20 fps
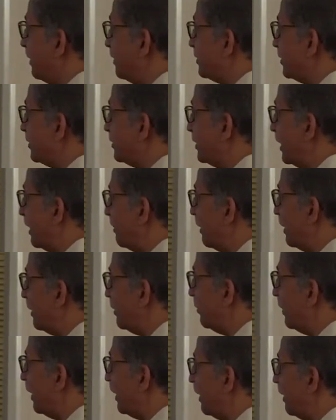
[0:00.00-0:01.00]
is the same
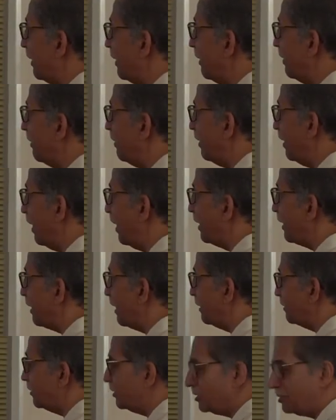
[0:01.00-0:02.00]
anyway. I
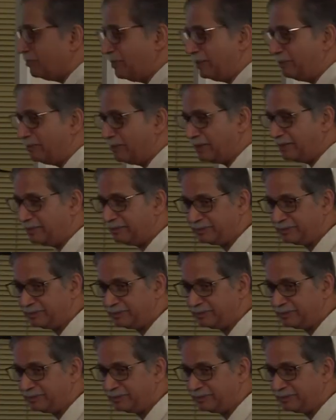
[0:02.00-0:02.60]
cut this member.